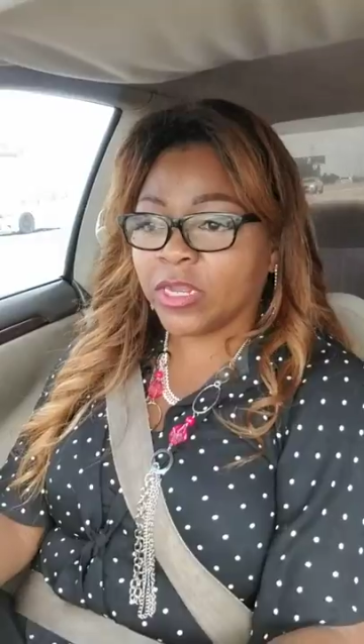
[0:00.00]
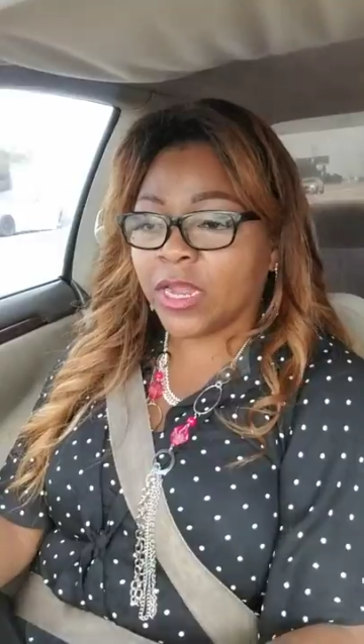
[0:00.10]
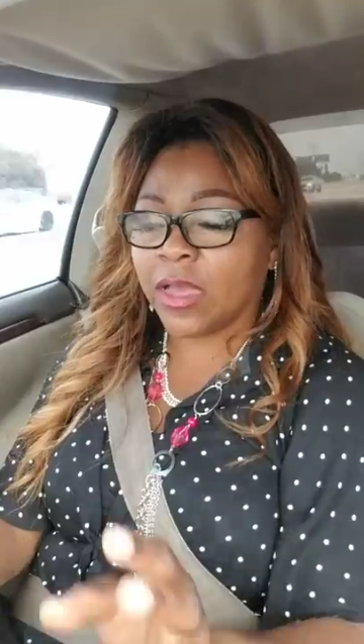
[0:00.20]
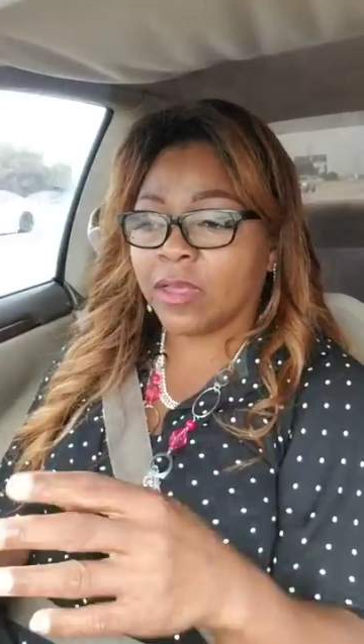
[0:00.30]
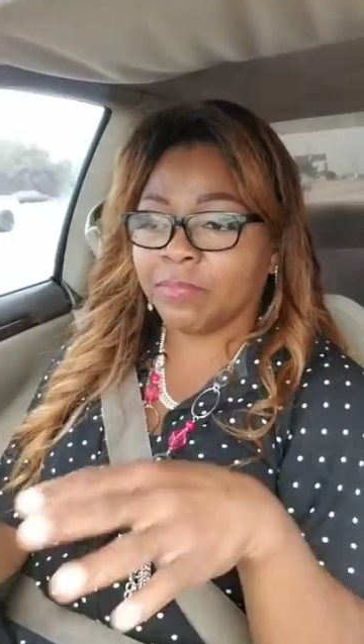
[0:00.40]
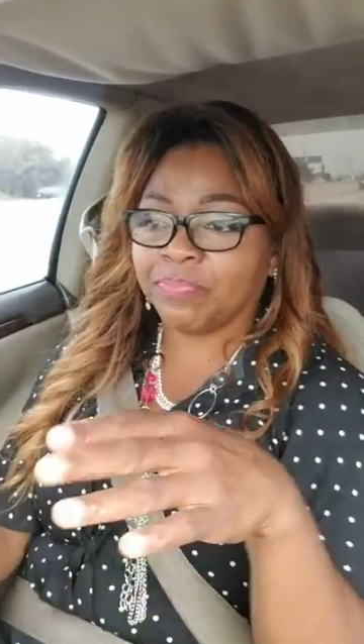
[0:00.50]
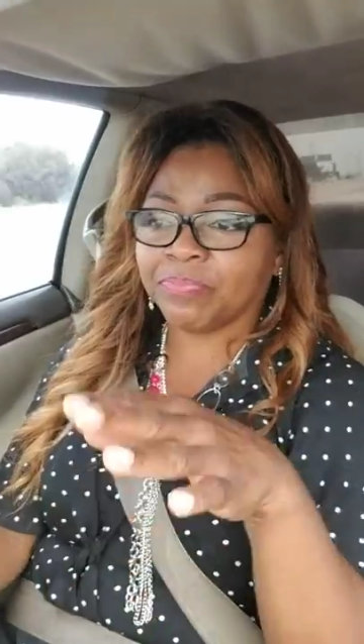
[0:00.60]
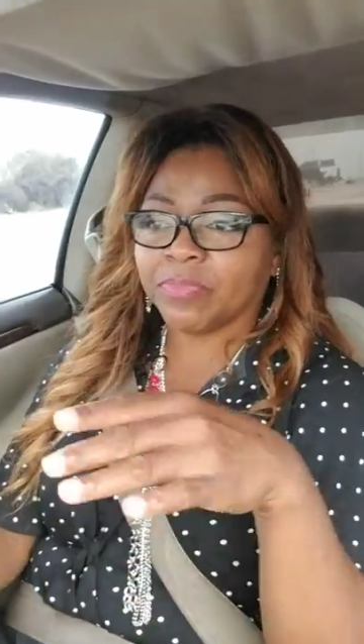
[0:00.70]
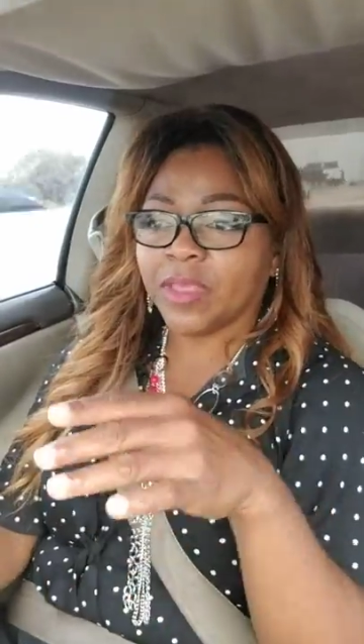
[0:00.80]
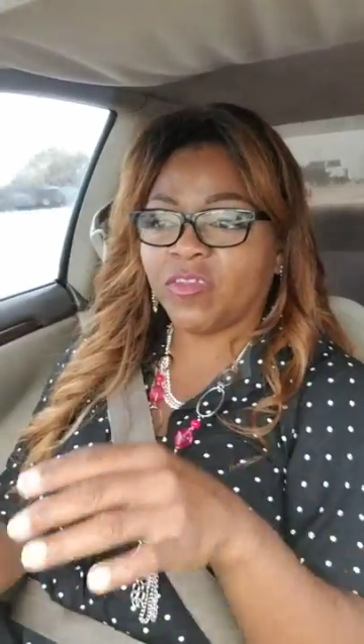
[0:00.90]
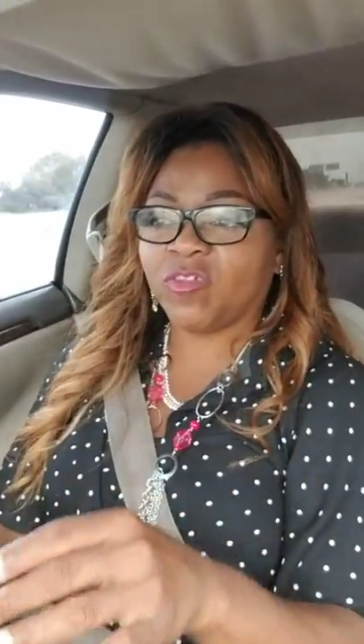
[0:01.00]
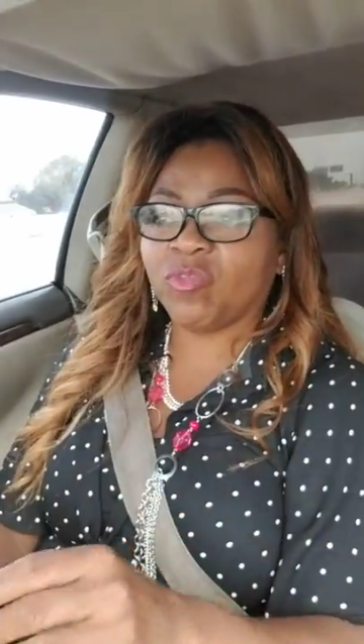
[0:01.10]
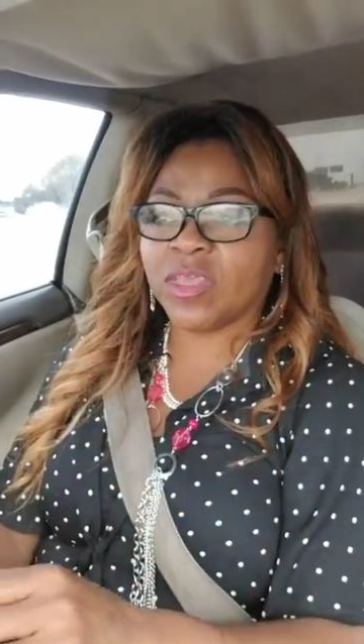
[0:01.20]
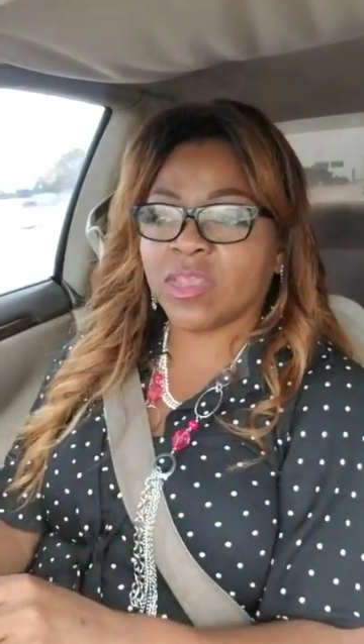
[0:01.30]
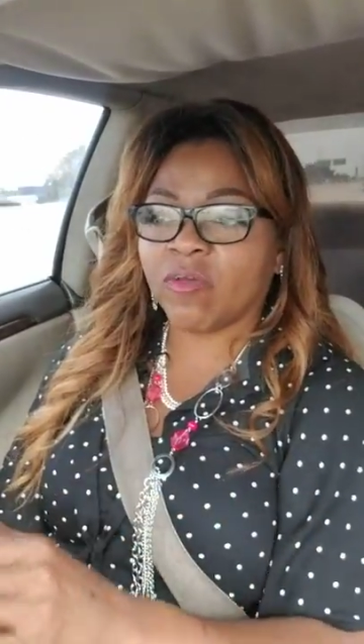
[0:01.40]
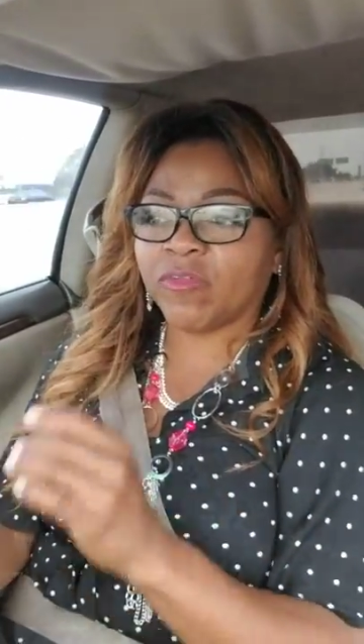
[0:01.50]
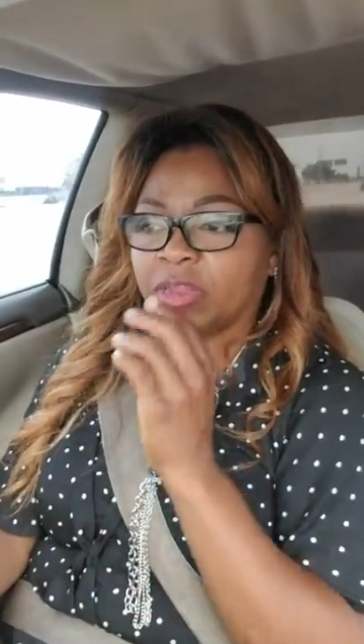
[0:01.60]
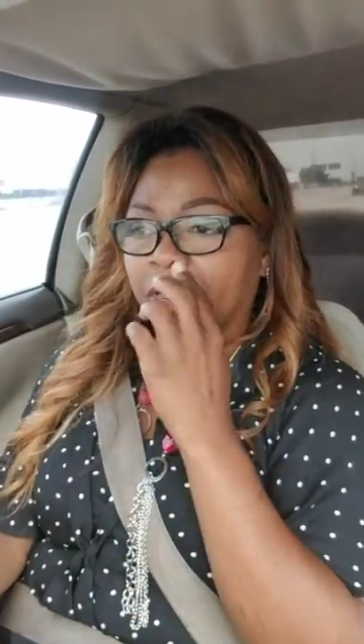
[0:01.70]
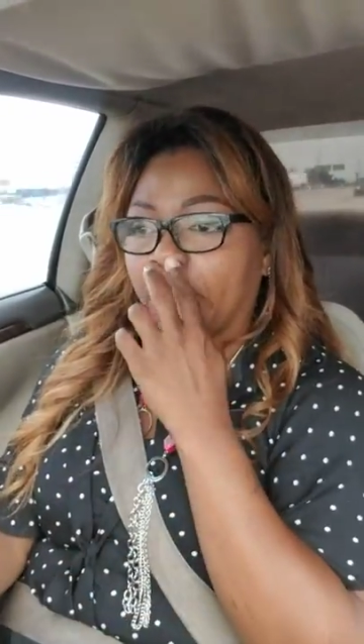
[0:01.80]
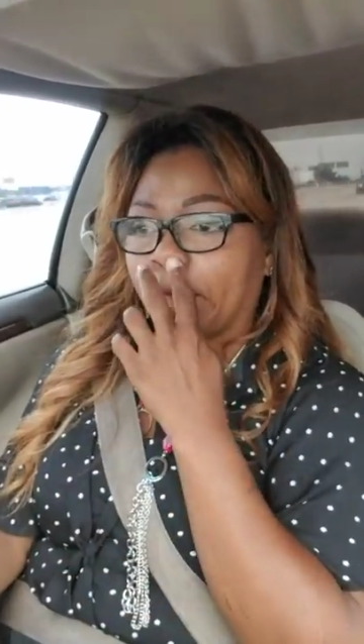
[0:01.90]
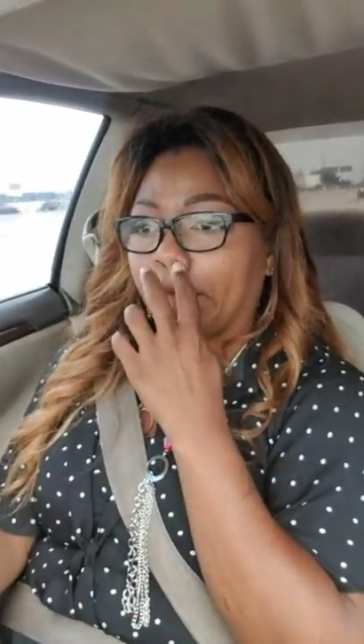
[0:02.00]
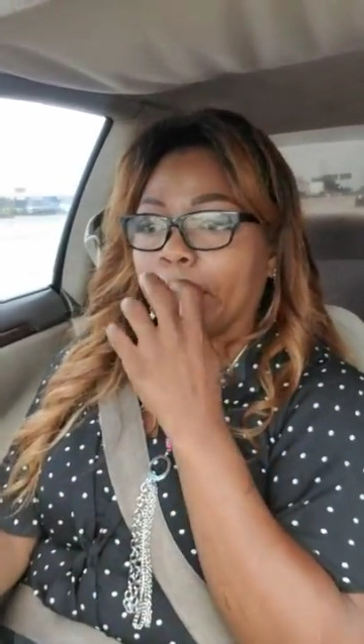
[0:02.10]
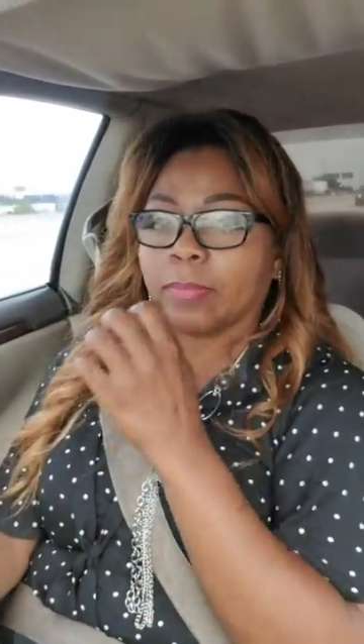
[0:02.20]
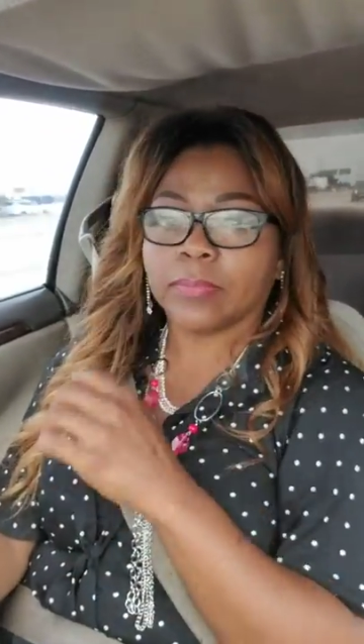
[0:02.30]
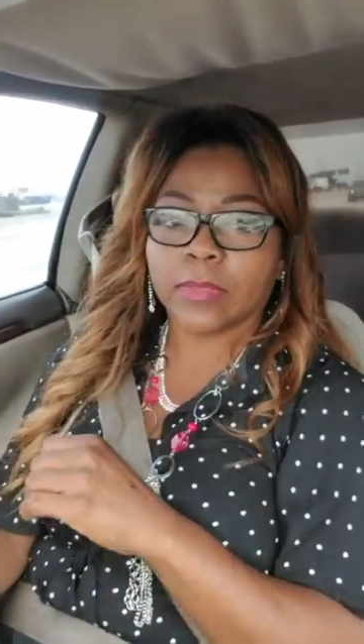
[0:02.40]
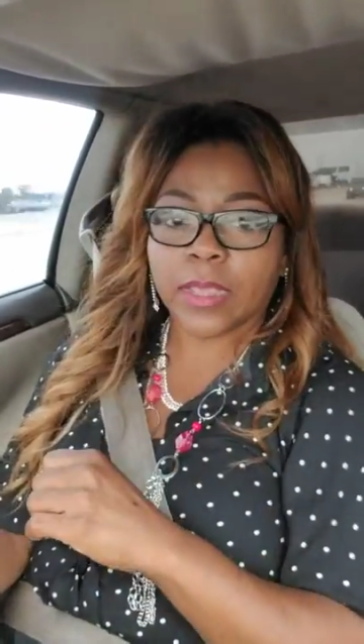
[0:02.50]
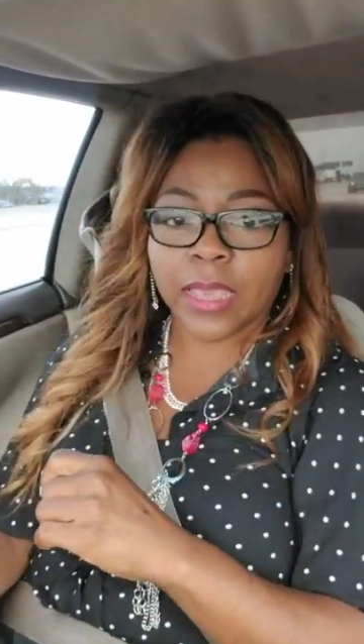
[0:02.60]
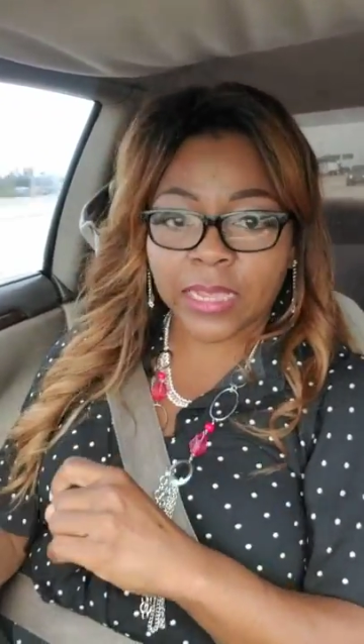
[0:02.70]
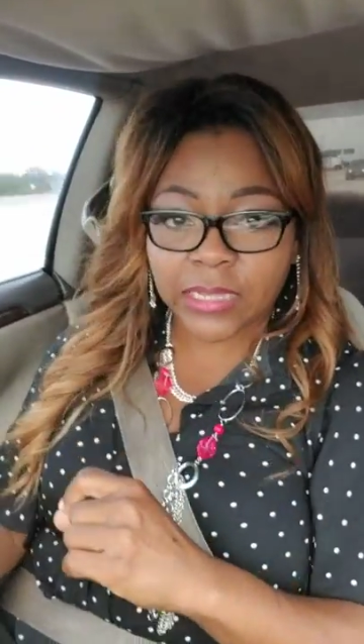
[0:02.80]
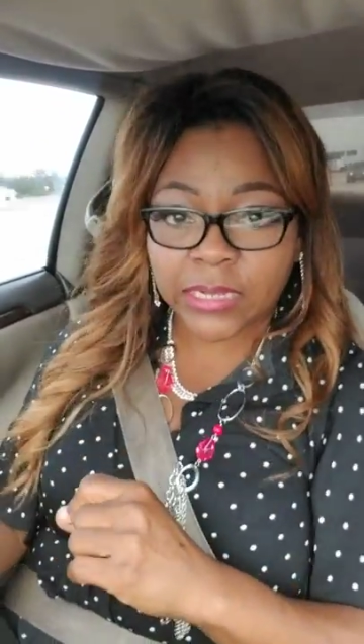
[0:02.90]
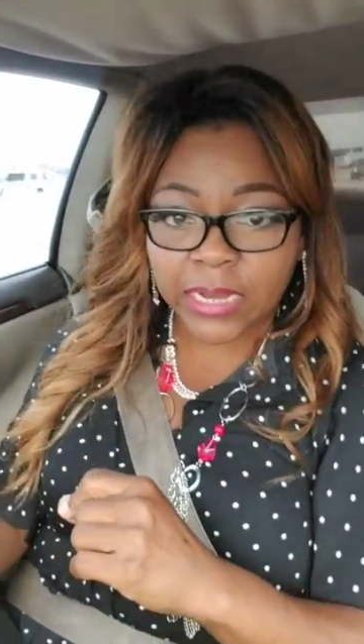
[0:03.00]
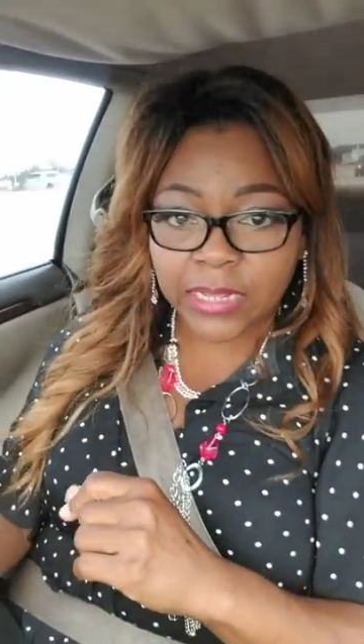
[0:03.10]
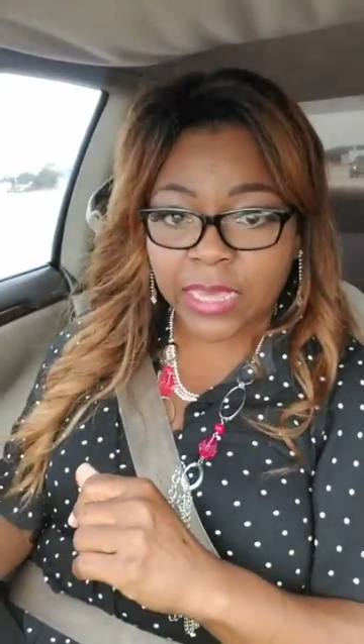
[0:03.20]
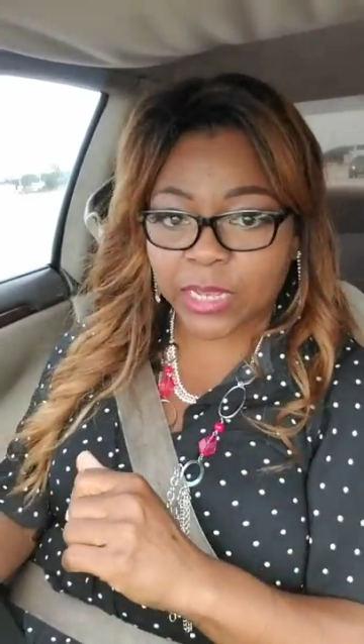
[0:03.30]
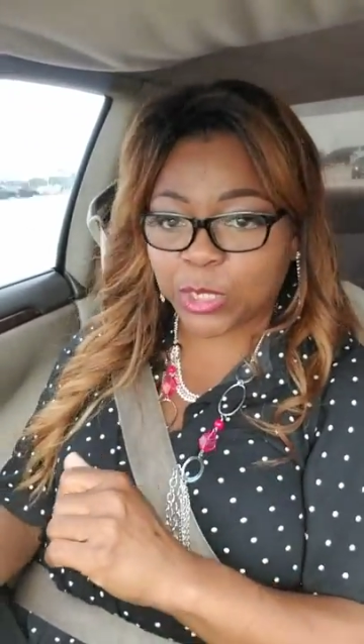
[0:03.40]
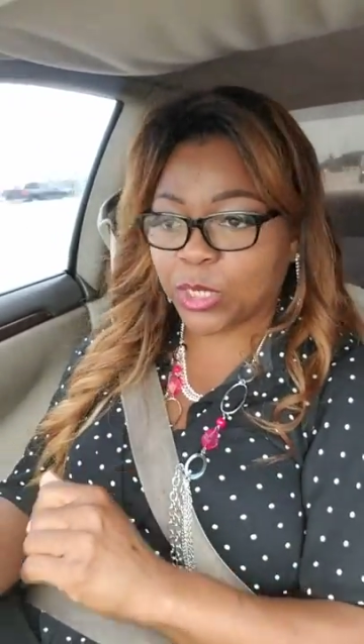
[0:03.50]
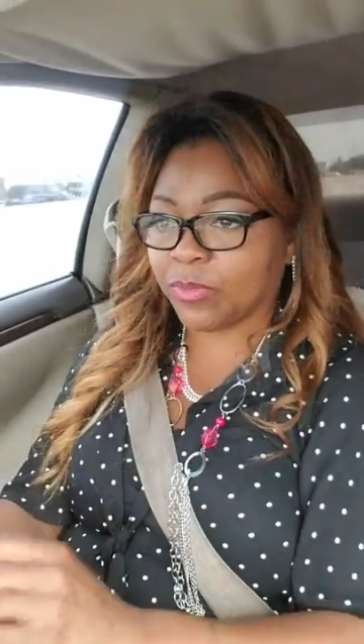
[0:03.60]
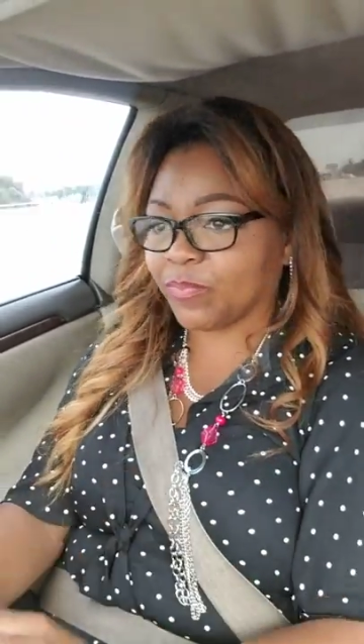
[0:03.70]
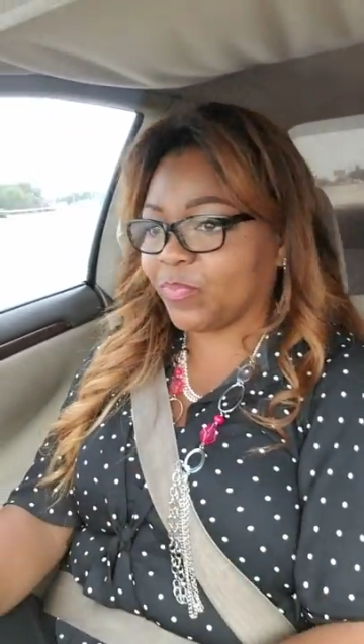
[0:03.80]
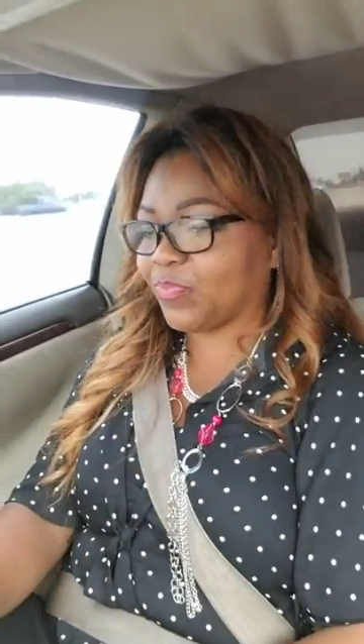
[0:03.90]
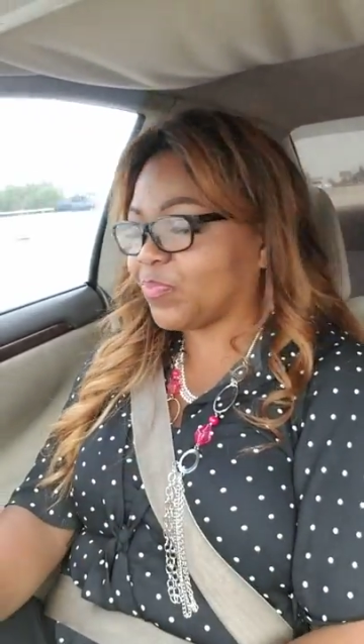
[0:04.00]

and uh, shoot this over to them as a dedication?